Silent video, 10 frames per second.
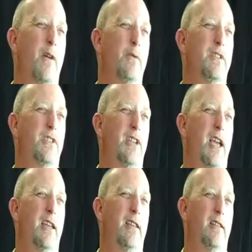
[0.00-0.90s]
that. I would
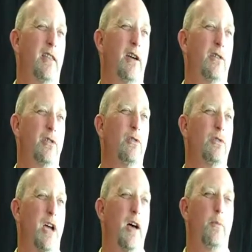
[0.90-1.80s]
say that their two
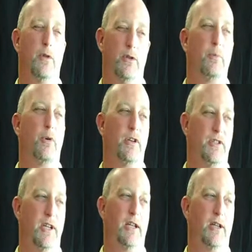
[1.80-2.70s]
top ones are
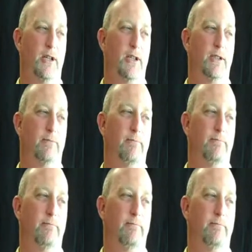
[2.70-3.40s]
pretty stinking good.